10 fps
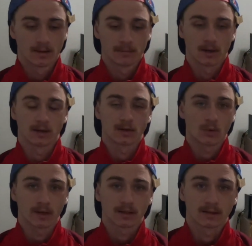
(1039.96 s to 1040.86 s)
But
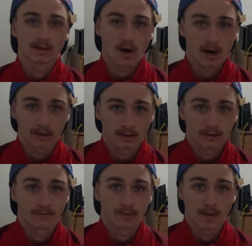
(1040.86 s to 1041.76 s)
going into
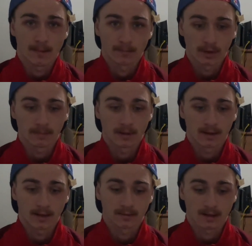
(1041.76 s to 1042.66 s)
Darlington for my
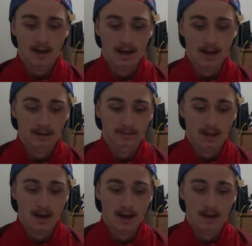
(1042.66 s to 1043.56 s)
pre-picks, as
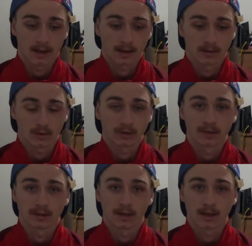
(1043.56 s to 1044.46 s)
I looked
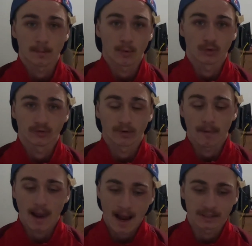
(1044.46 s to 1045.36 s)
into numbers from
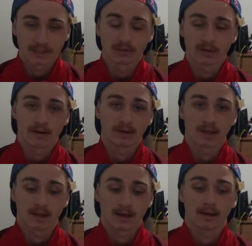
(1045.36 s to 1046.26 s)
last year and
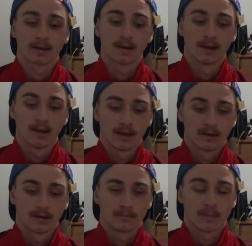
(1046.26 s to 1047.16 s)
everything,
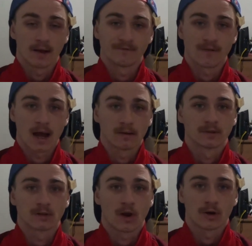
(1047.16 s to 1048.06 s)
my 5
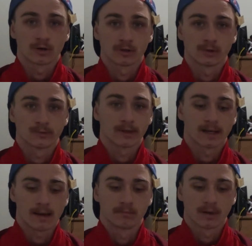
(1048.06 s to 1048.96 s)
starters, we're going
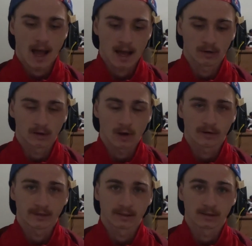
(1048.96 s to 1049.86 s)
to have Kyle
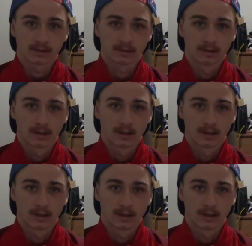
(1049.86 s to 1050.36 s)
Larson.